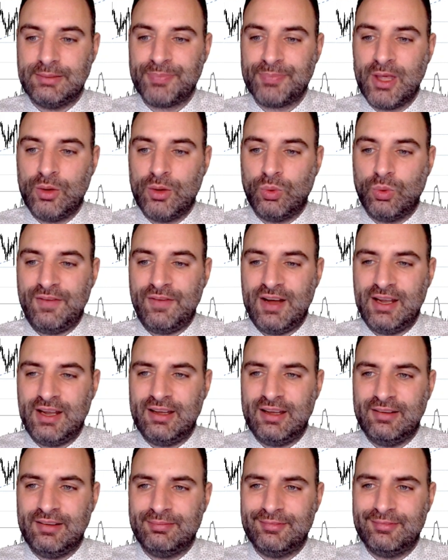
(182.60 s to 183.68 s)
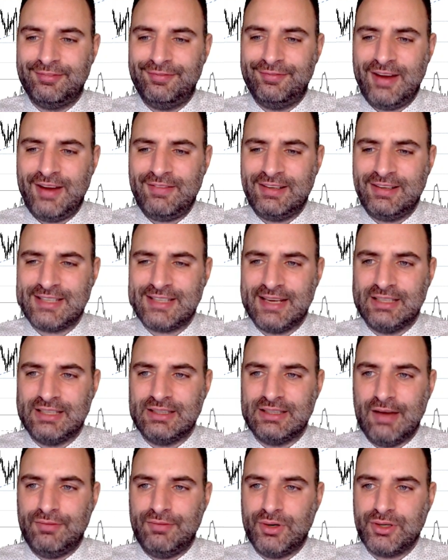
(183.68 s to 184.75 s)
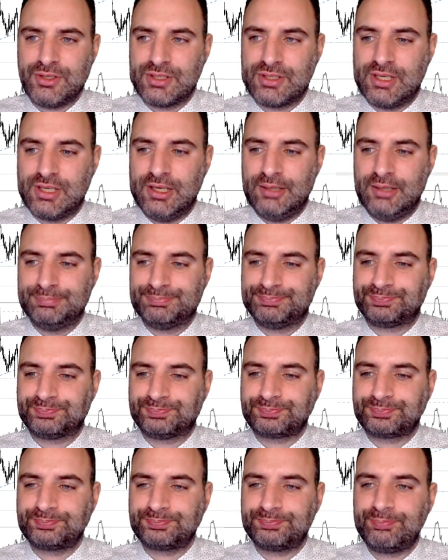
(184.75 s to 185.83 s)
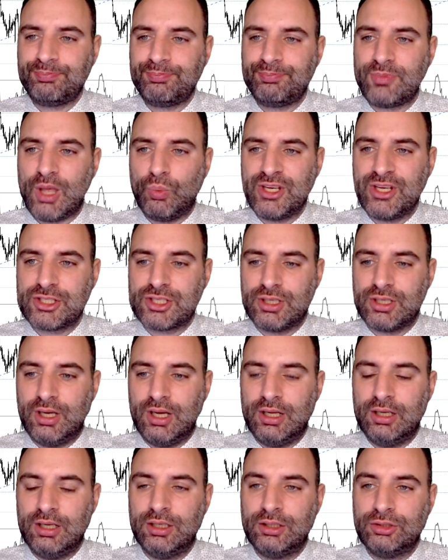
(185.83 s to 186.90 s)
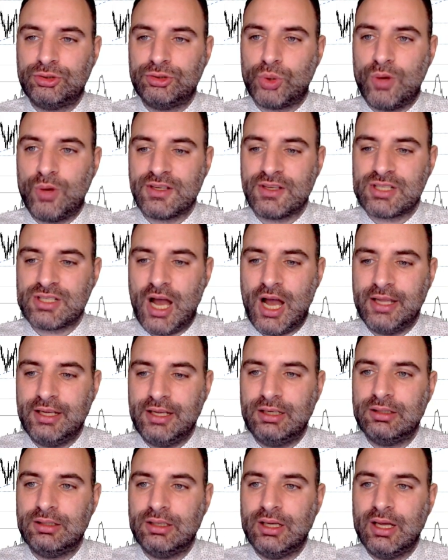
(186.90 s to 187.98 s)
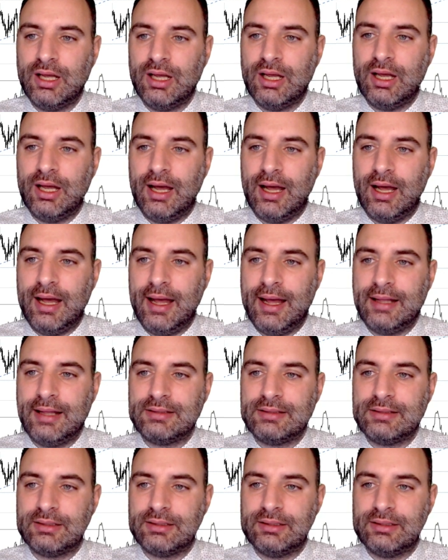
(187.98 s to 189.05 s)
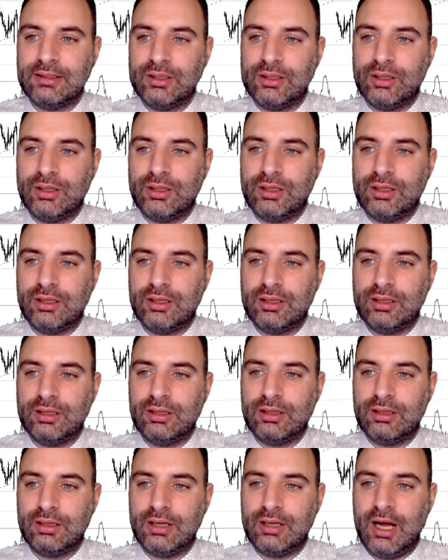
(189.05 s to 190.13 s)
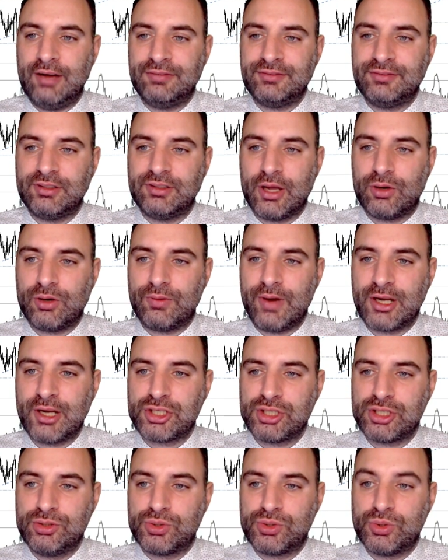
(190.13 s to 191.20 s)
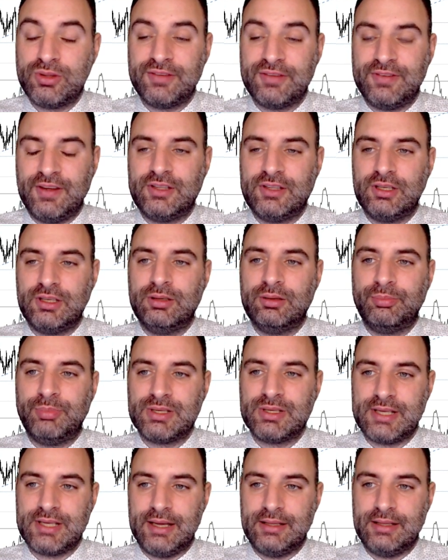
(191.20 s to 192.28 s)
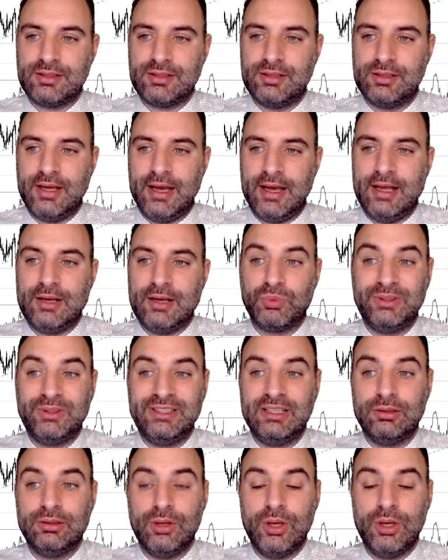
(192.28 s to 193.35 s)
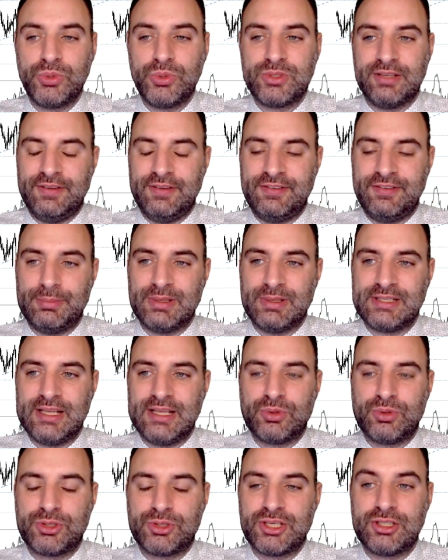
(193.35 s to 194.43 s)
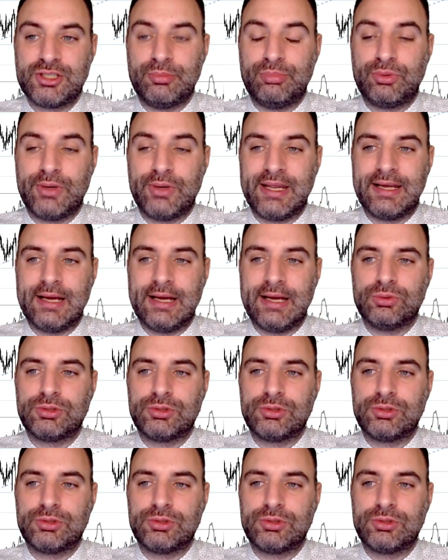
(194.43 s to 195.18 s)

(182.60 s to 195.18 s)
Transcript: We have had a very tiny divergence here, which drove us higher. And after a correction to the 50%, and we didn't lose the 50%, it was just a breakout.